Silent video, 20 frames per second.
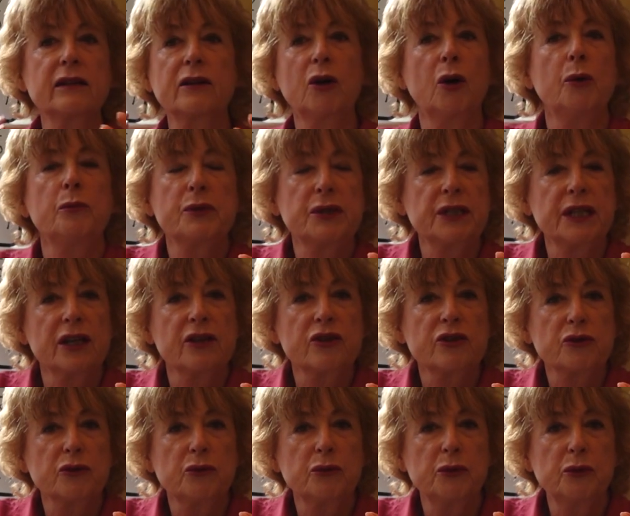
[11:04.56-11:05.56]
a
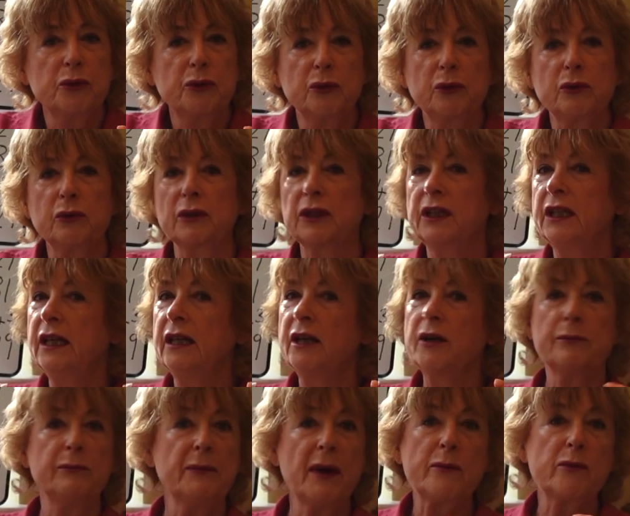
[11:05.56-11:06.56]
computational wall,
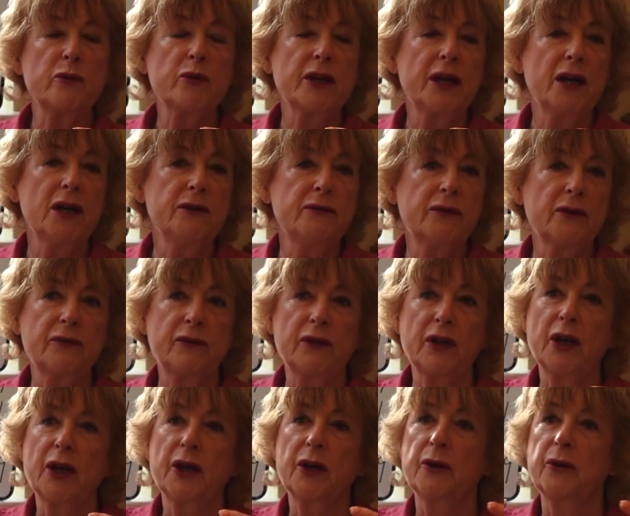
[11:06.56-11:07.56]
memory
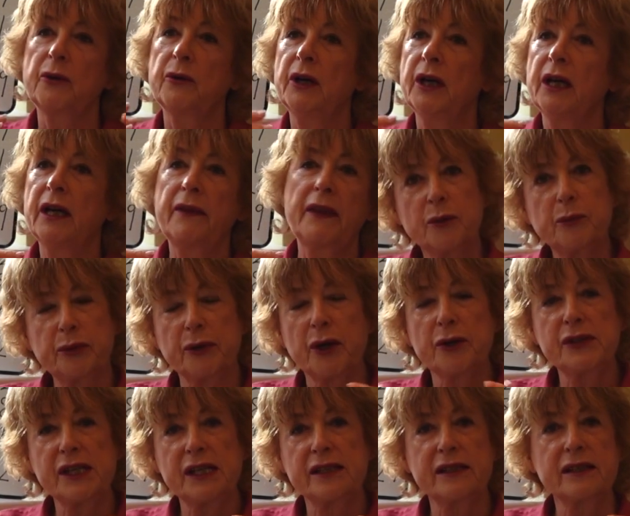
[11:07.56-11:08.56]
overflow, the
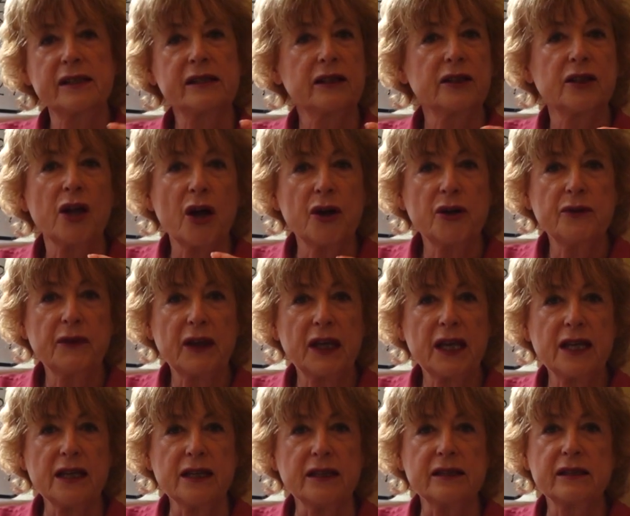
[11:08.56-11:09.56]
processors can
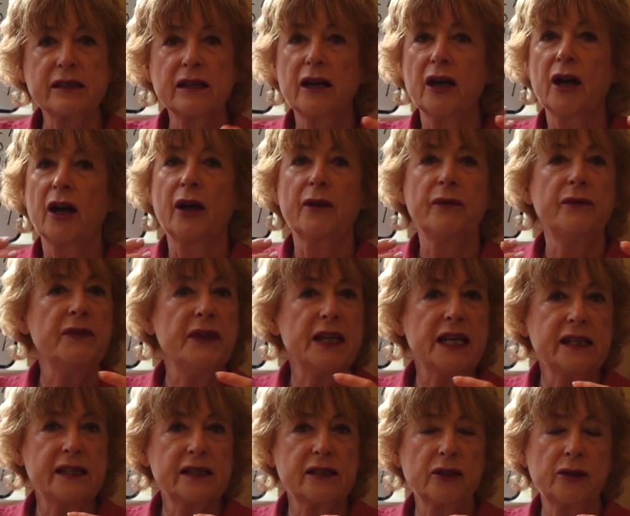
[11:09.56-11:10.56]
overheat,
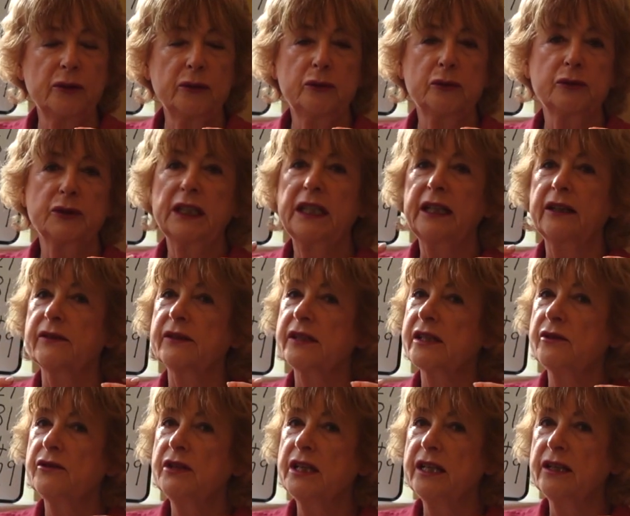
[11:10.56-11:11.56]
need to cool down,
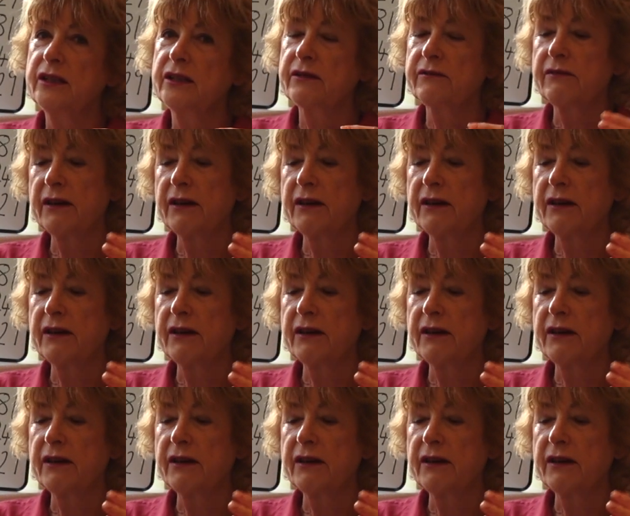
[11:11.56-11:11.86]
so need to